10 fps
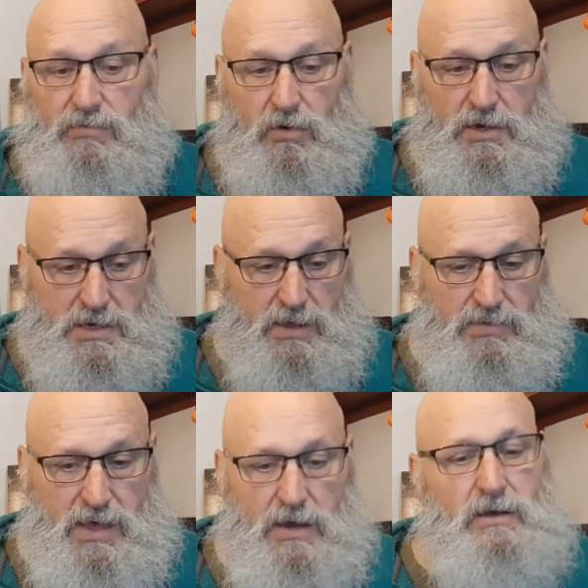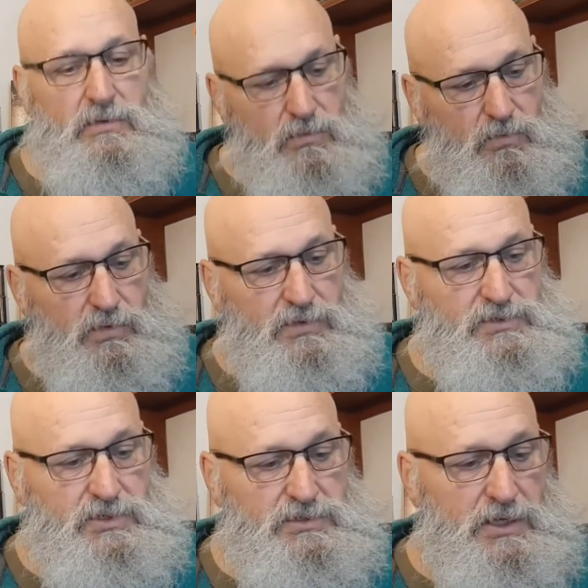I've already done that with a
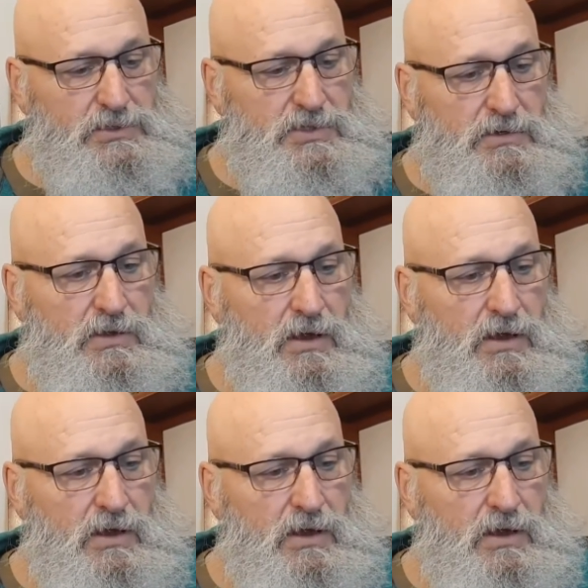suggestion